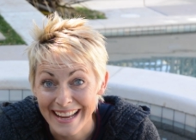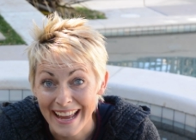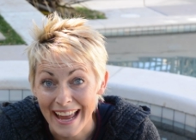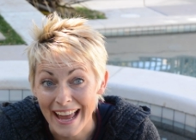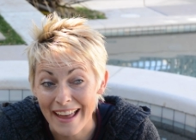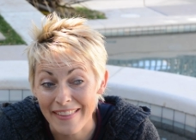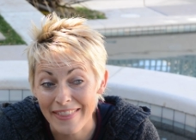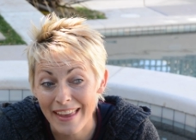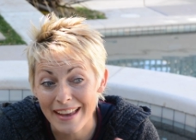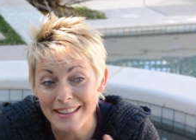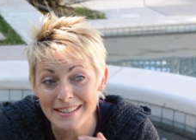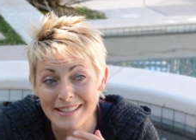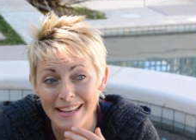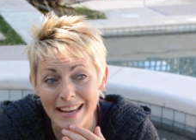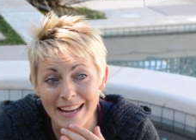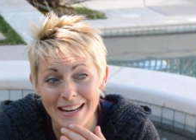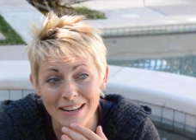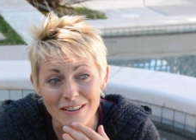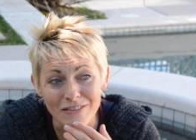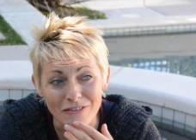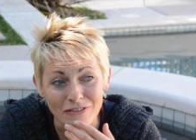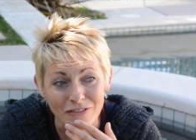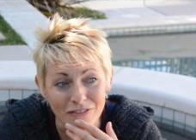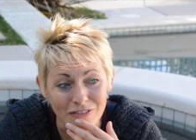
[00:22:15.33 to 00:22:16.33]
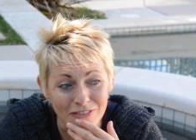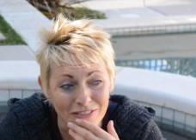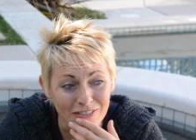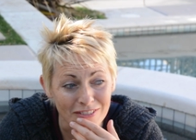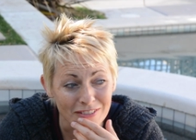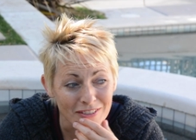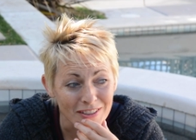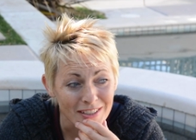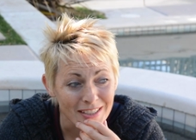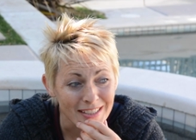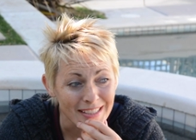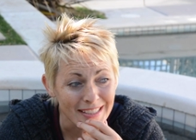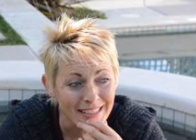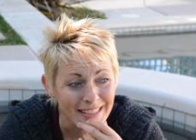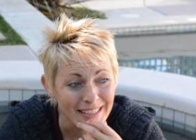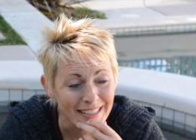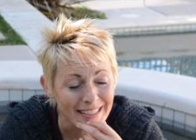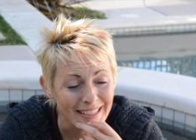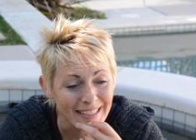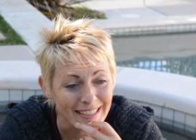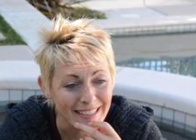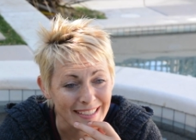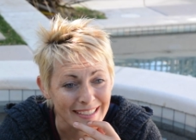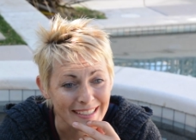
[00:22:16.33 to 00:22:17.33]
And that's kind of,
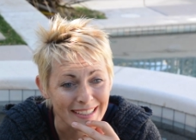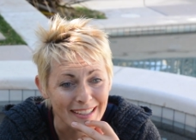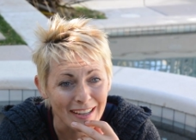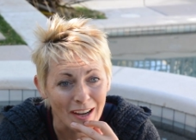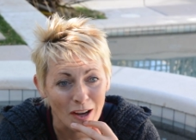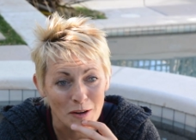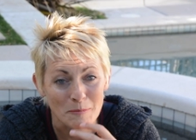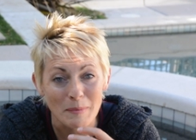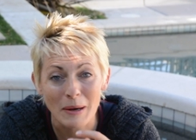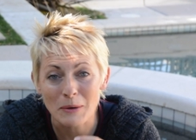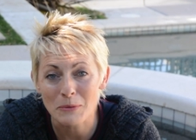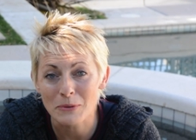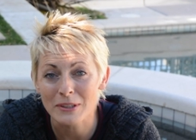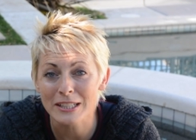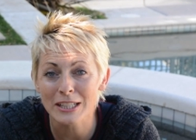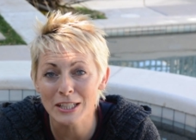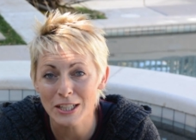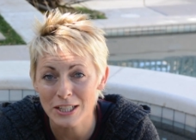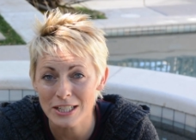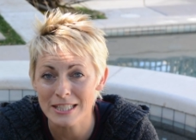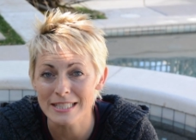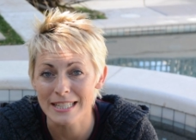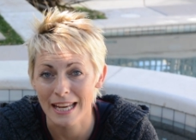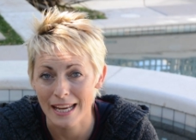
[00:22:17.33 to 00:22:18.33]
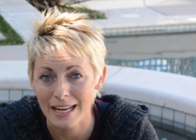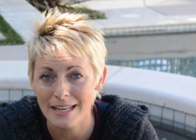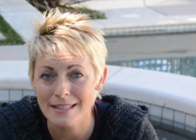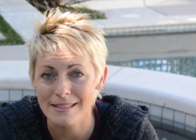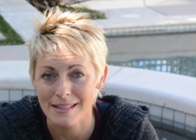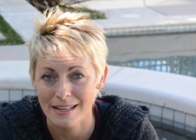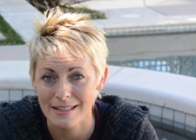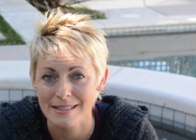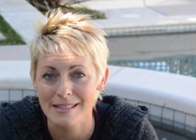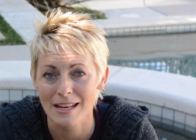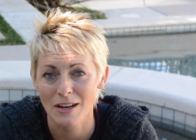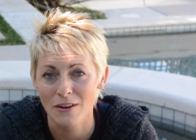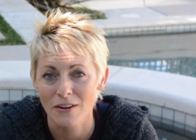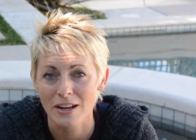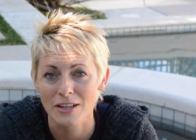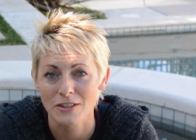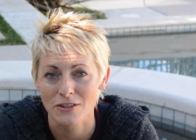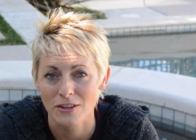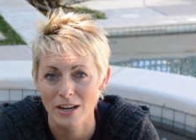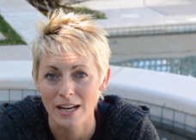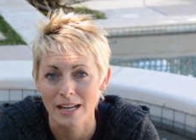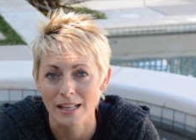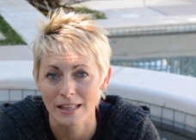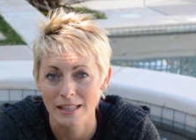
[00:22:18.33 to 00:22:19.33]
on my really good days, that's how I
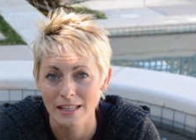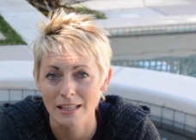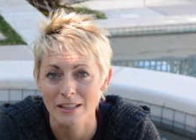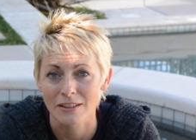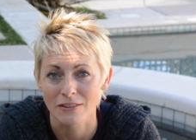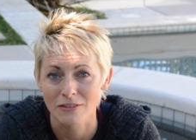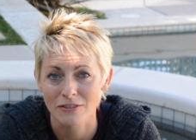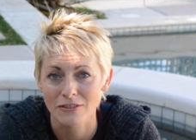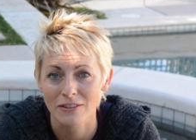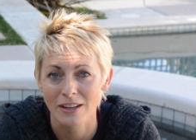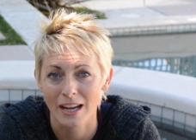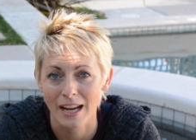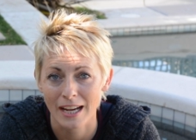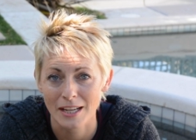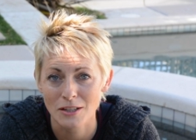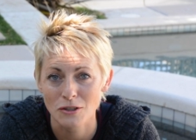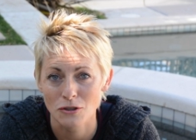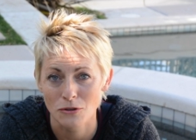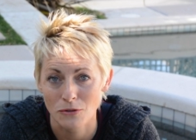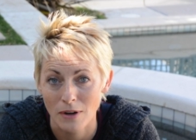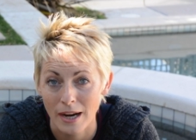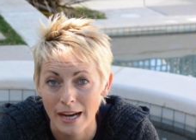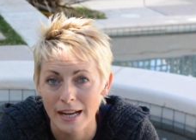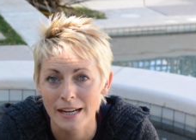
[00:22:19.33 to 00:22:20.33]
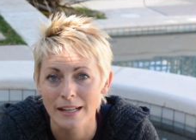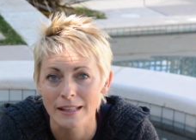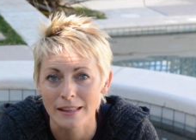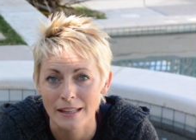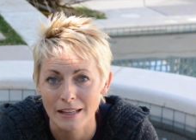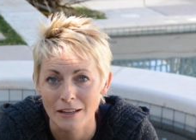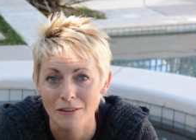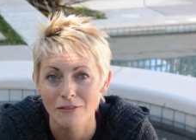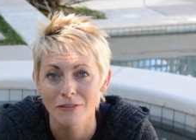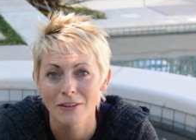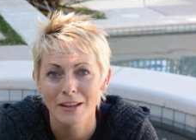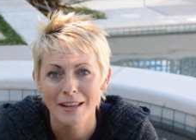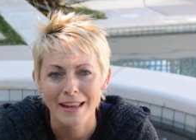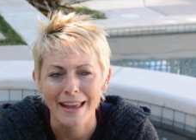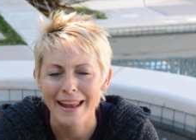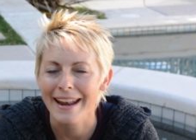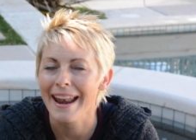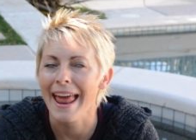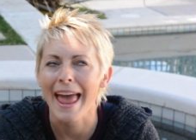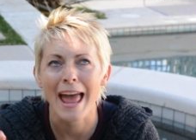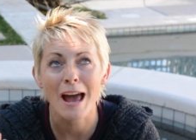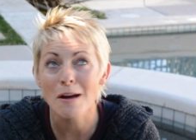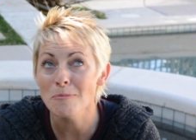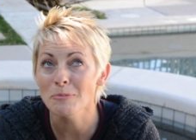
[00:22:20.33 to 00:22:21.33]
try to live. I try to live an
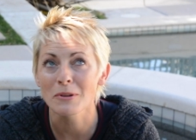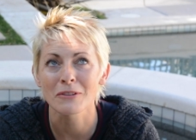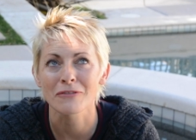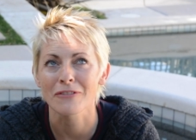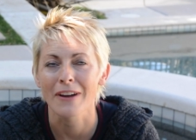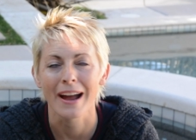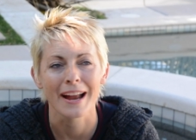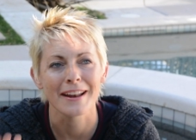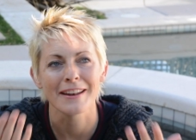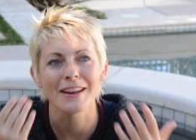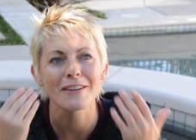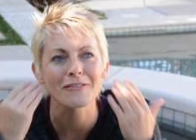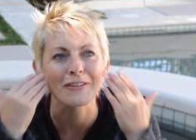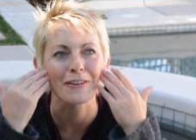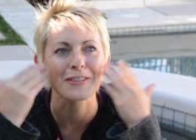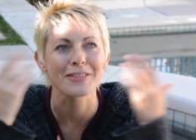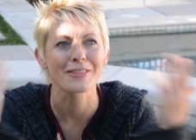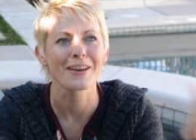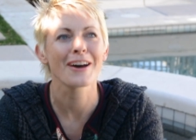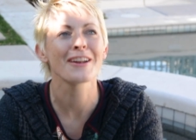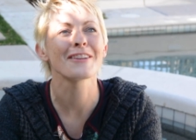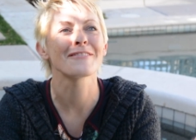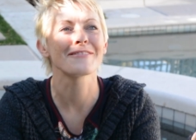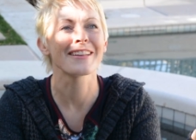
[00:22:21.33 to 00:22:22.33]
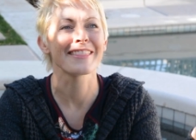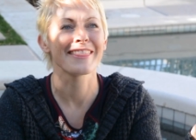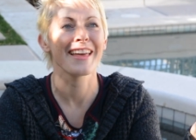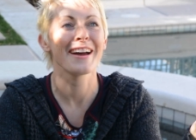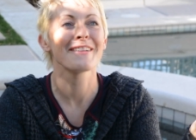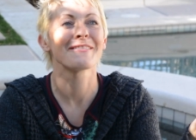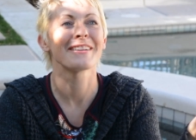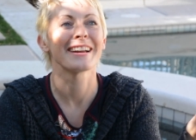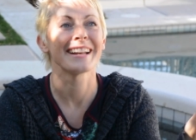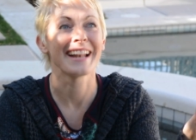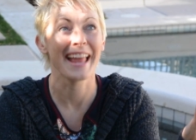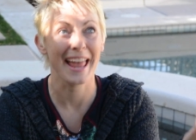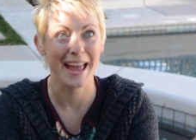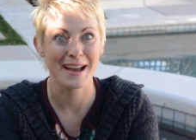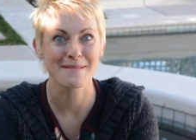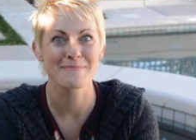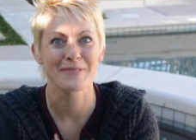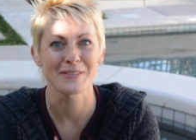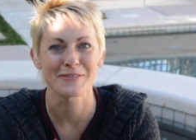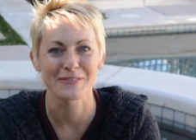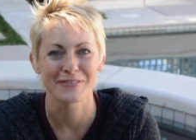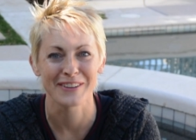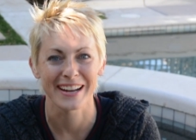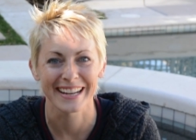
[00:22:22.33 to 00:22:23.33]
amplified, I never thought of it that way, an
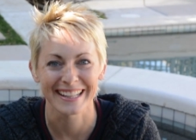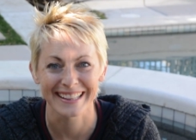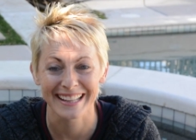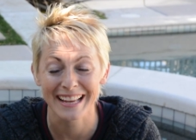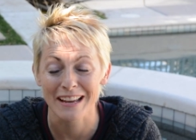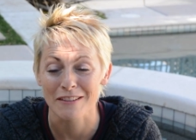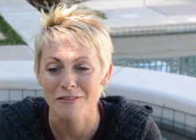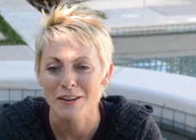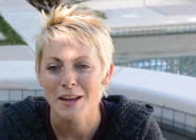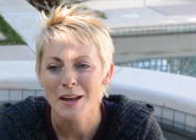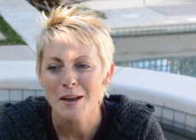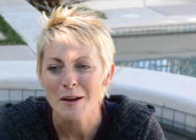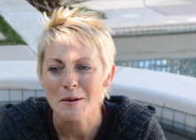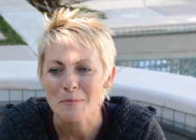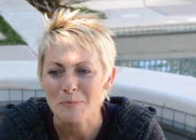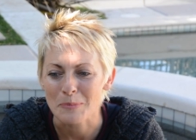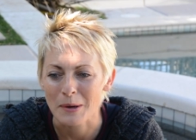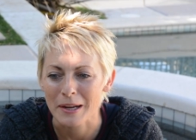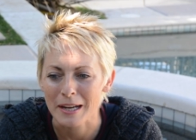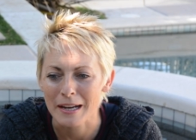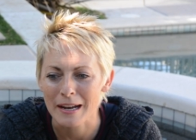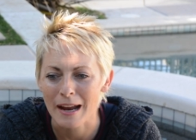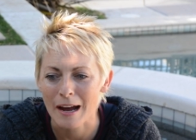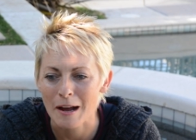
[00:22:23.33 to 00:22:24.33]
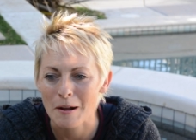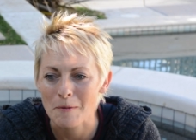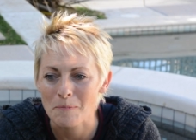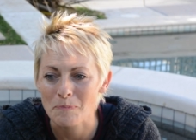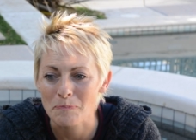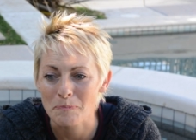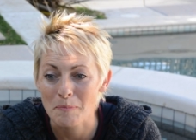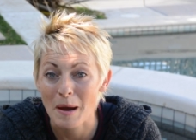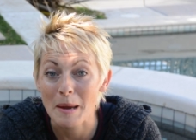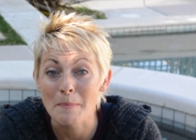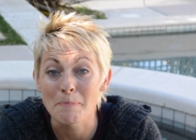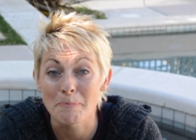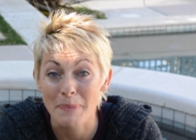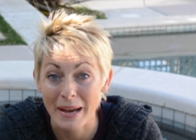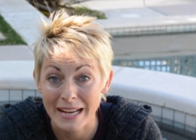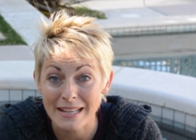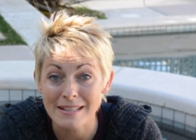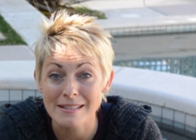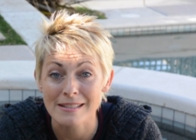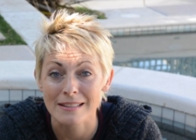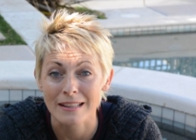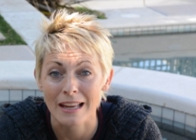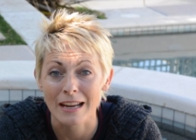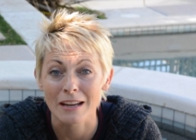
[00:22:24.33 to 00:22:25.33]
amplified life, but my
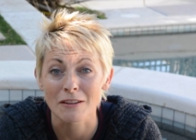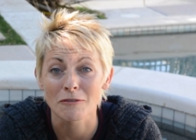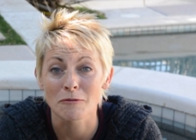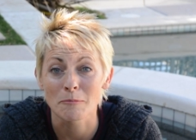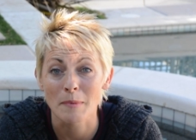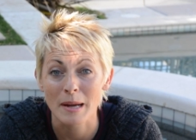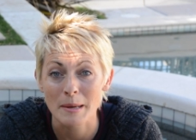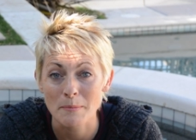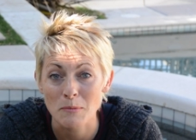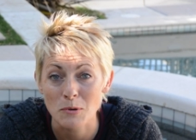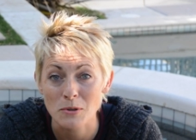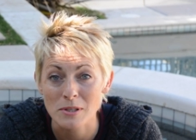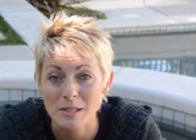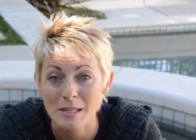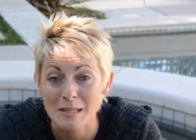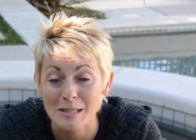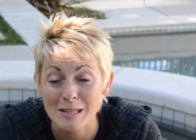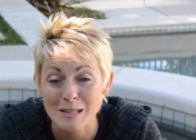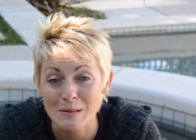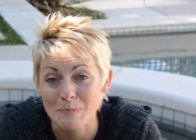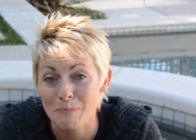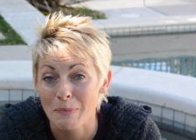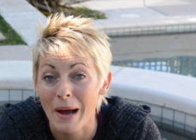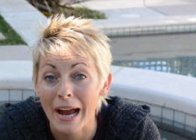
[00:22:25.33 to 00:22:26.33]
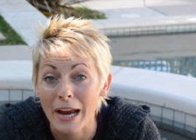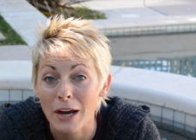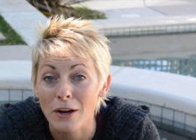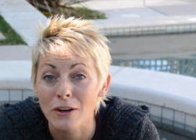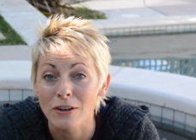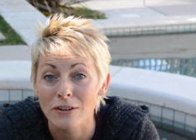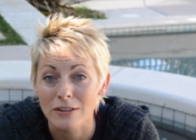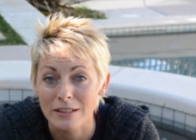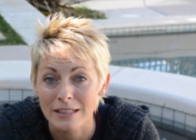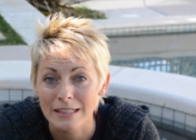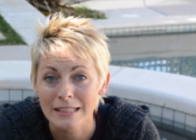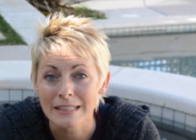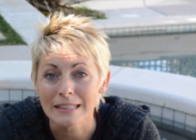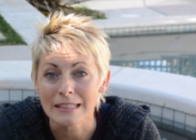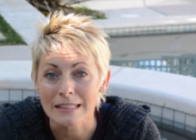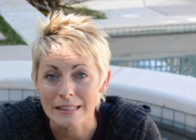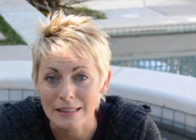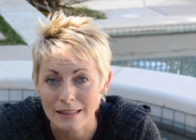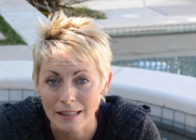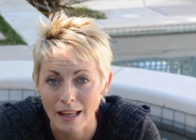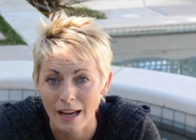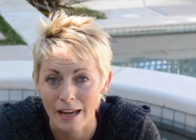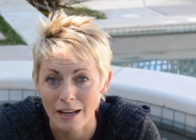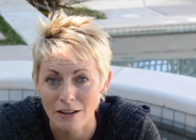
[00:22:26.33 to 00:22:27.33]
best life, my most inspired
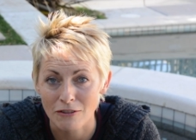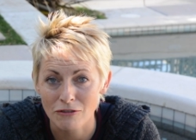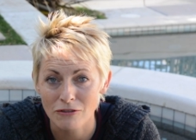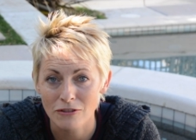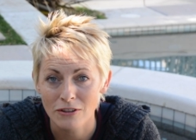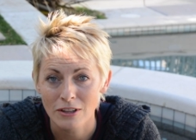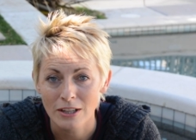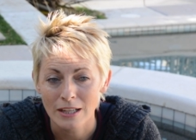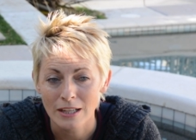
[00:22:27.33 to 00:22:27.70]
life.